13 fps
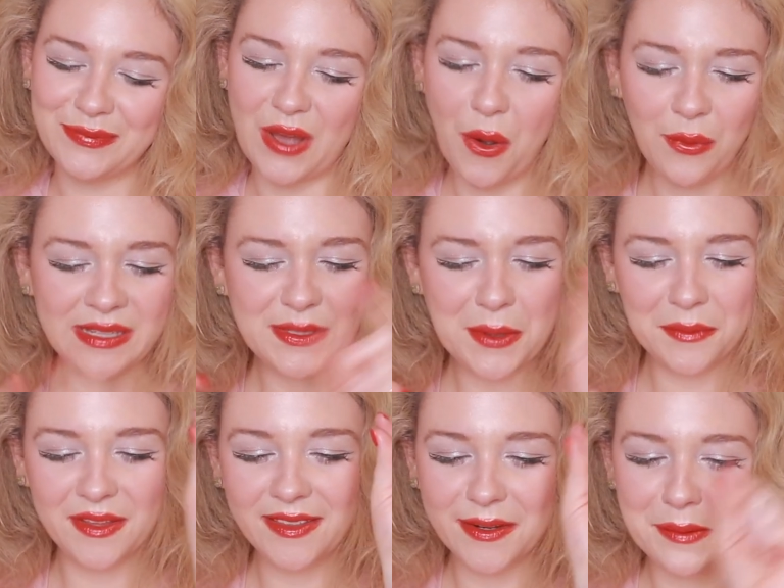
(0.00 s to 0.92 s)
Always go
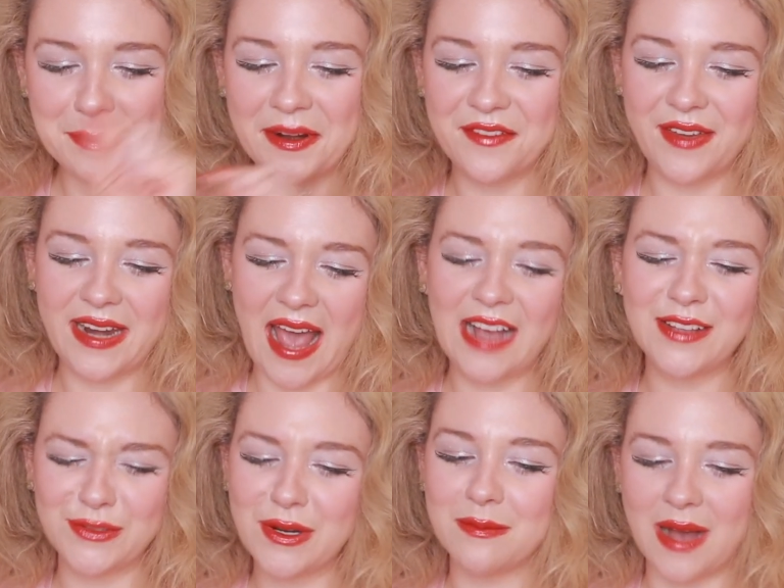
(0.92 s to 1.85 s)
the little bit of an
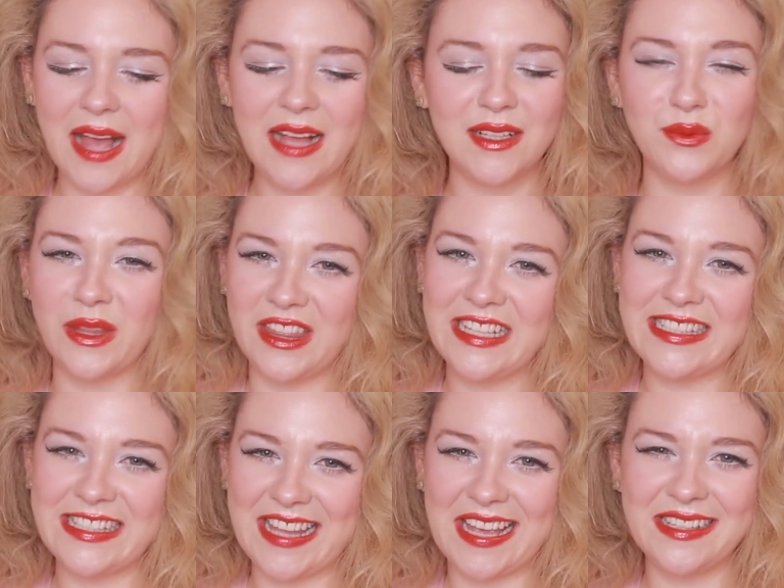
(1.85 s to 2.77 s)
extra mile with
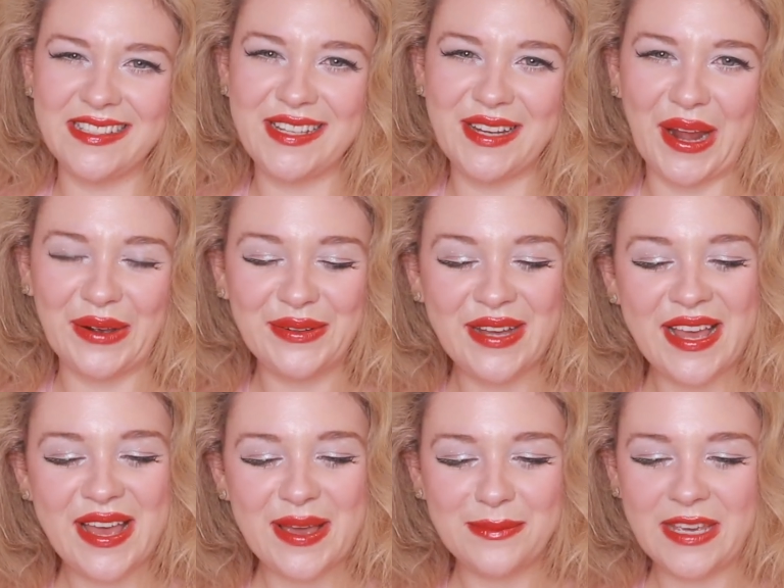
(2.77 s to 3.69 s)
these things, you know,
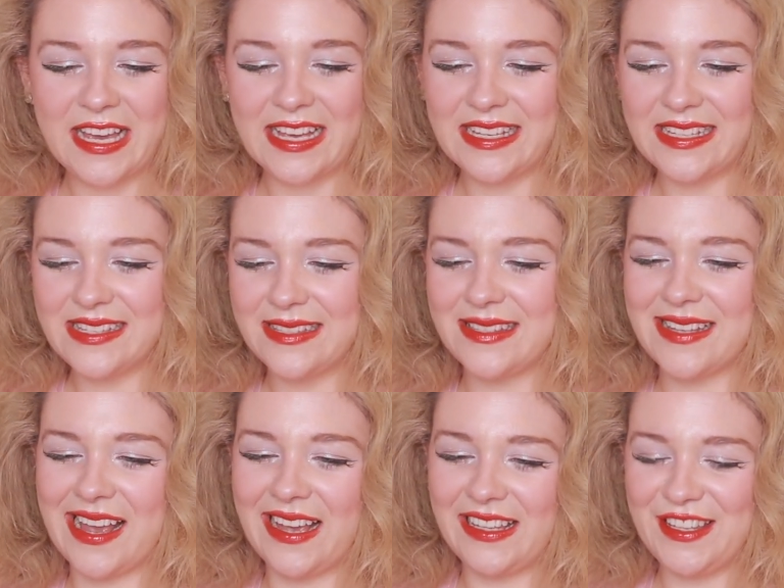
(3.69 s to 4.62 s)
because
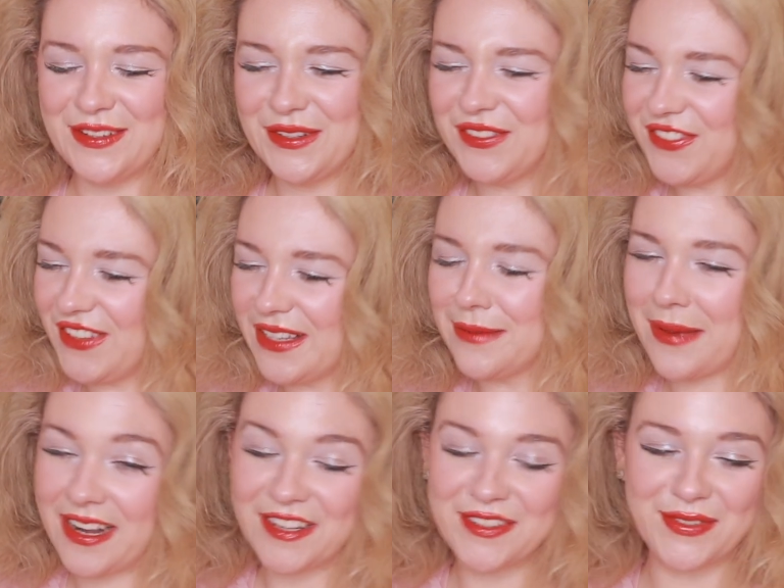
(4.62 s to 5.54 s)
you'll feel
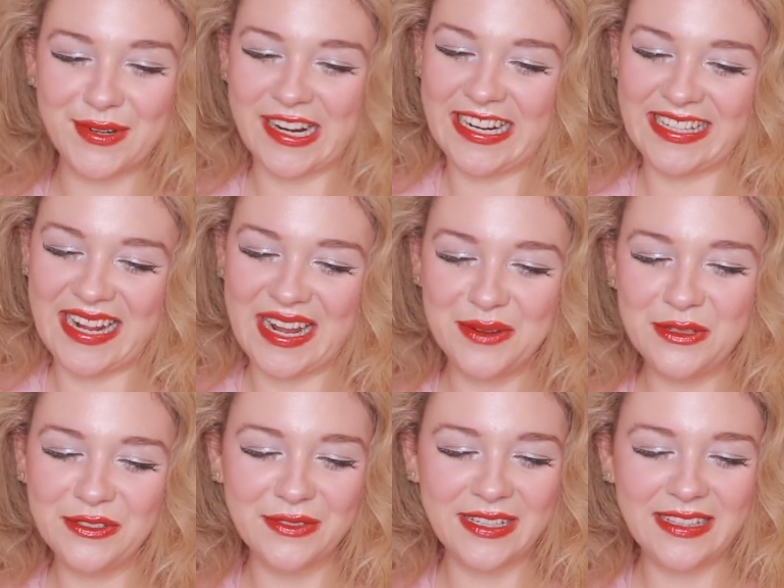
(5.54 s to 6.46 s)
better for it. It
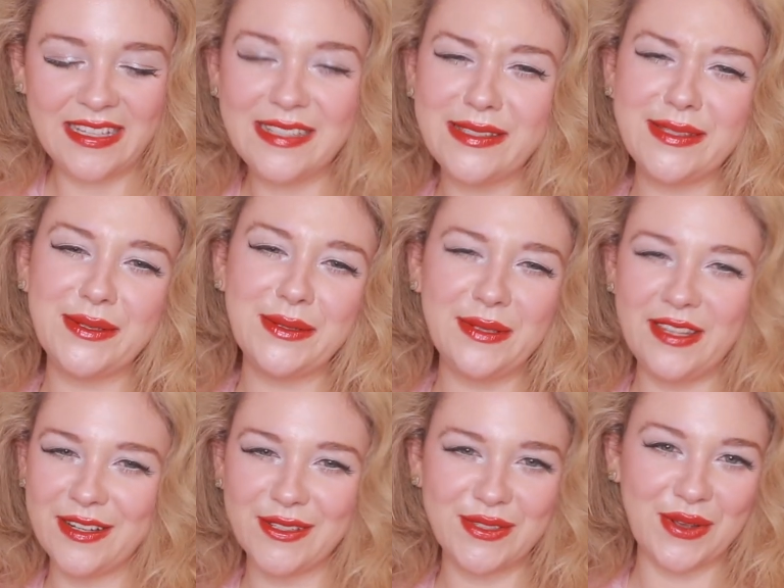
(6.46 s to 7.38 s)
will really soothe
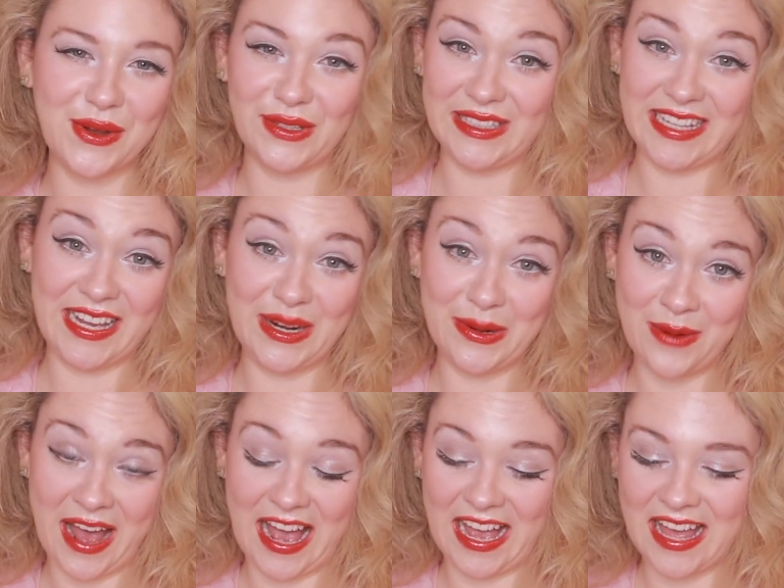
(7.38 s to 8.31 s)
your soul in a
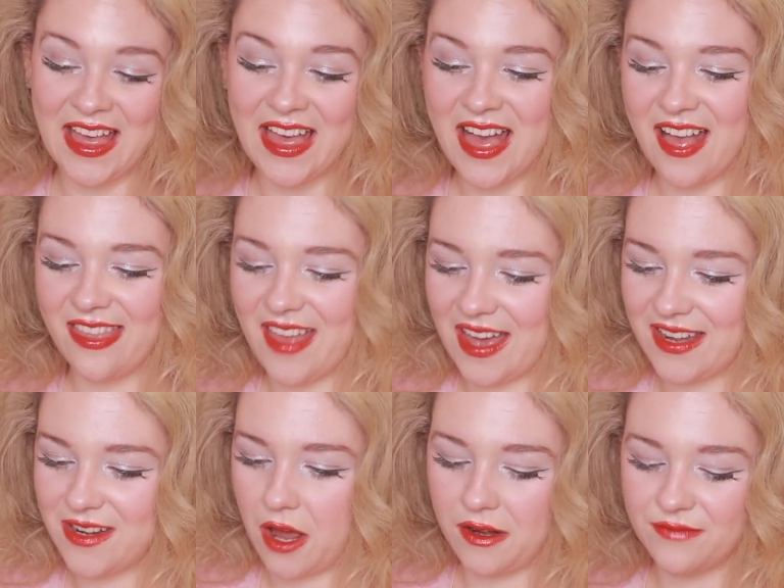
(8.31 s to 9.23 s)
way
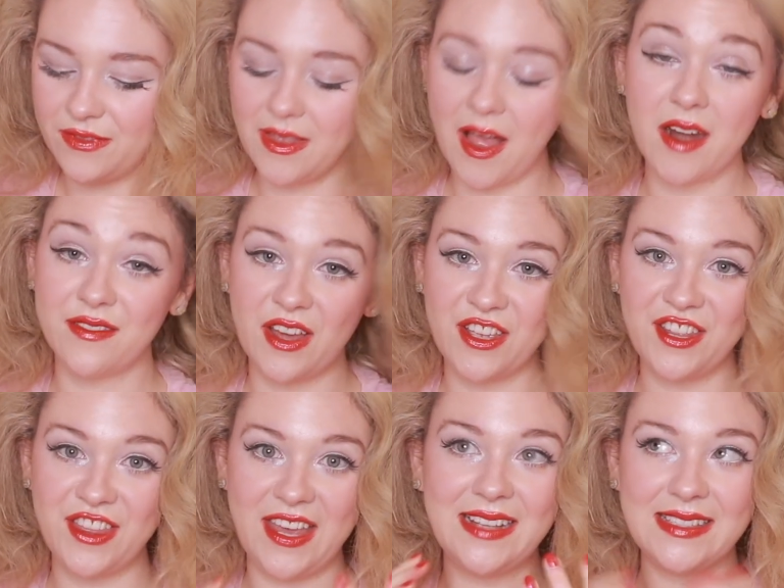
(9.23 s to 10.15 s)
that not a lot of other
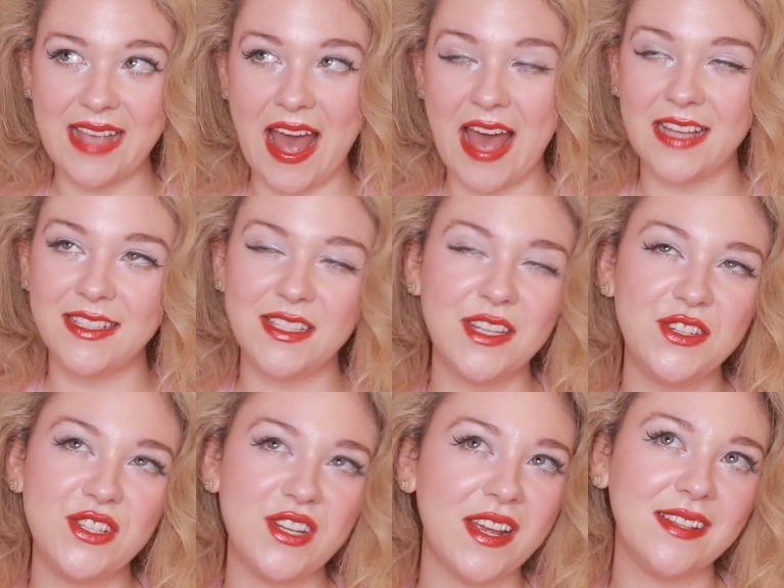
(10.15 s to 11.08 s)
things can, to
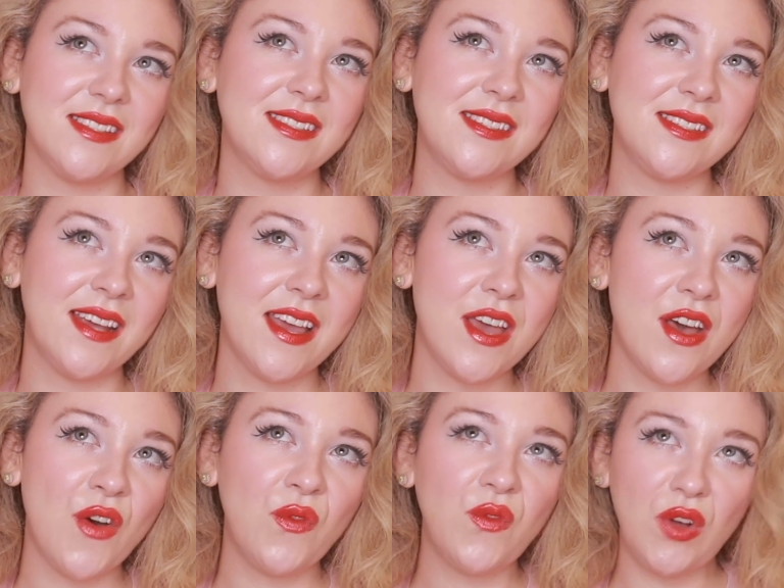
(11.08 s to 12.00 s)
just
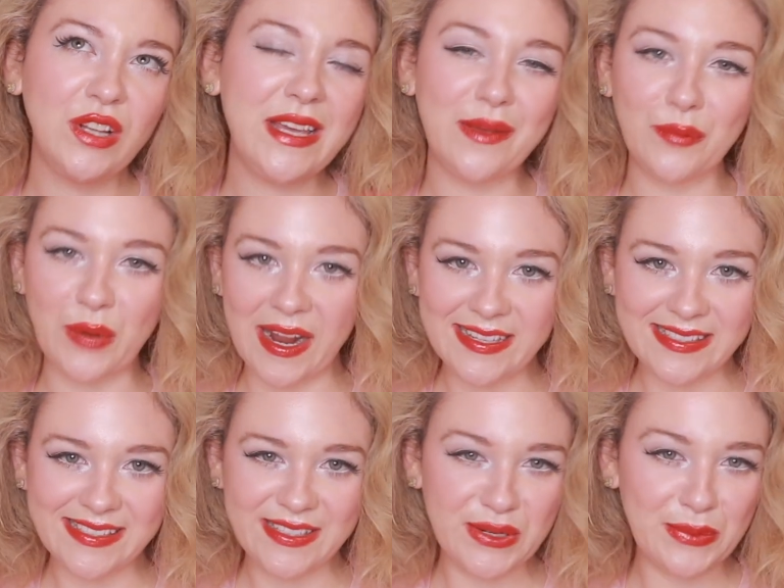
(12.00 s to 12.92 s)
fully
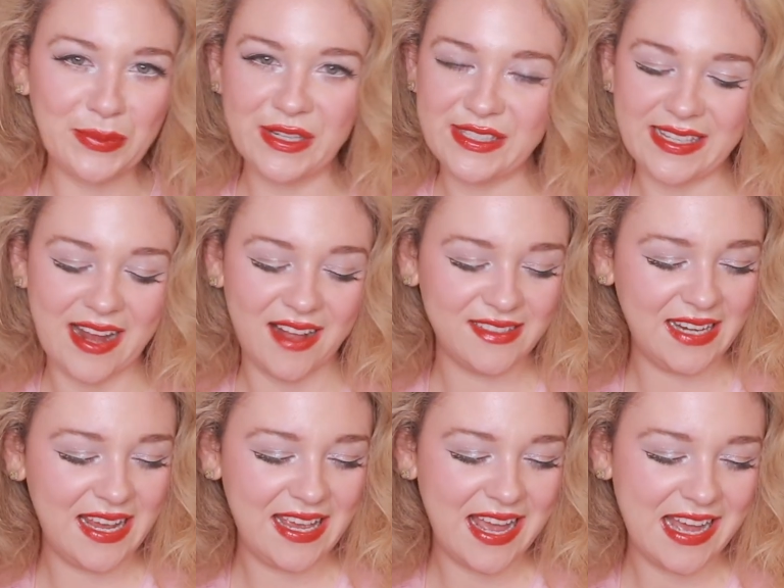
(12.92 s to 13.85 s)
embrace your
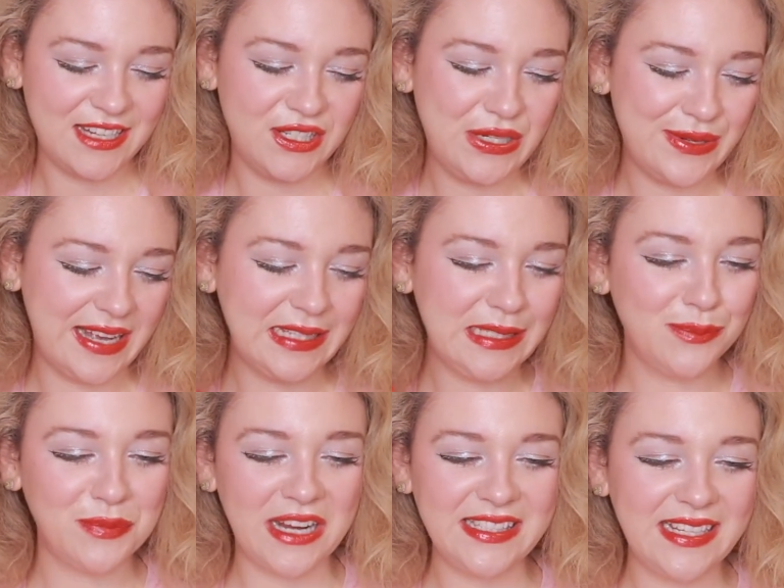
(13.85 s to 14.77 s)
personality and to
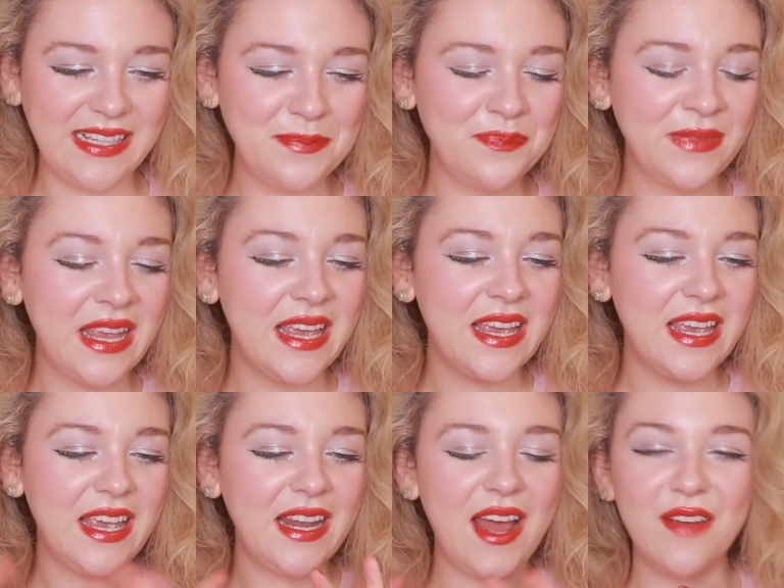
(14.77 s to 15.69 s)
express it
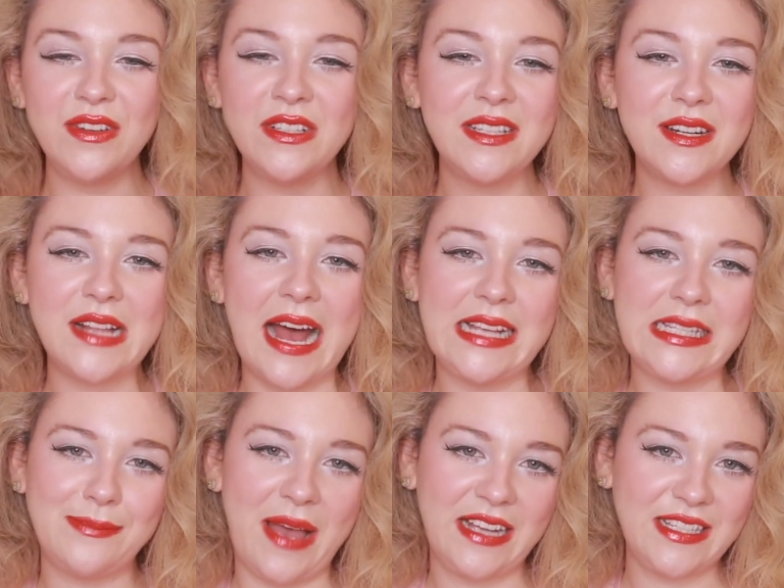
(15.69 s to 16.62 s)
in every little
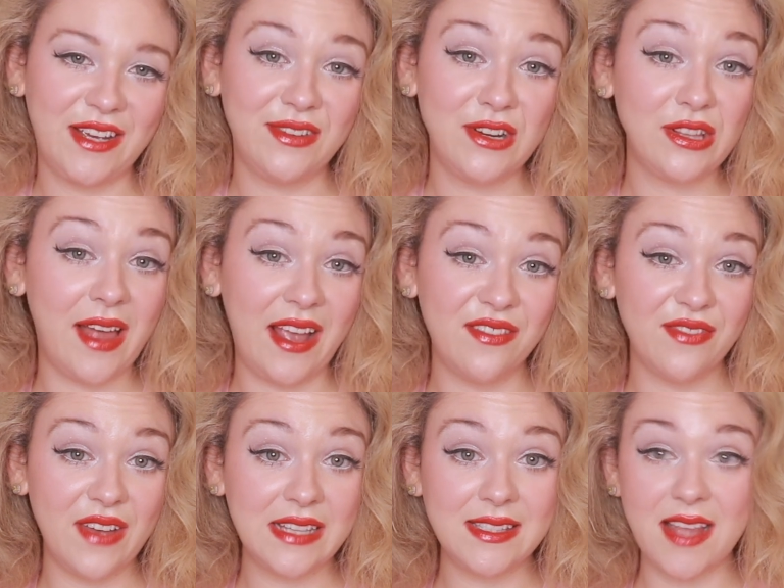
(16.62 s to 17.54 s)
aspect of your life
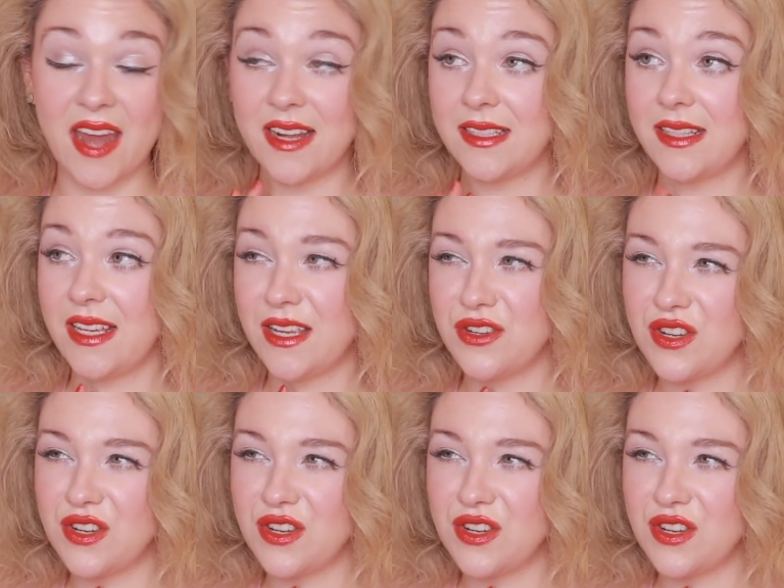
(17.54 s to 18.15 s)
aesthetically.